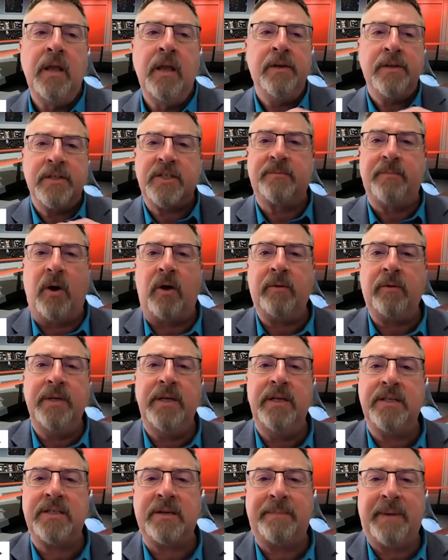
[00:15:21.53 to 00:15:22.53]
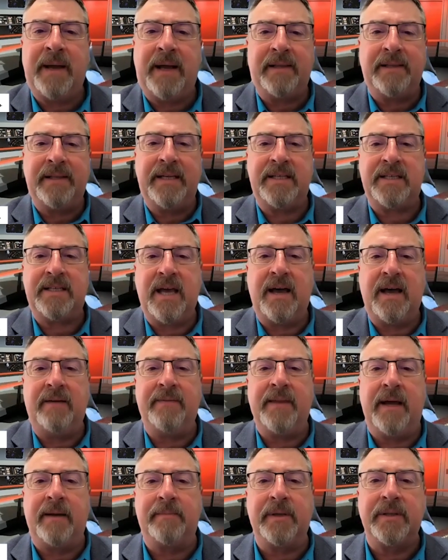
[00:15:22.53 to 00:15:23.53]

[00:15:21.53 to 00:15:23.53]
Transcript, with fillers: Small municipalities have that,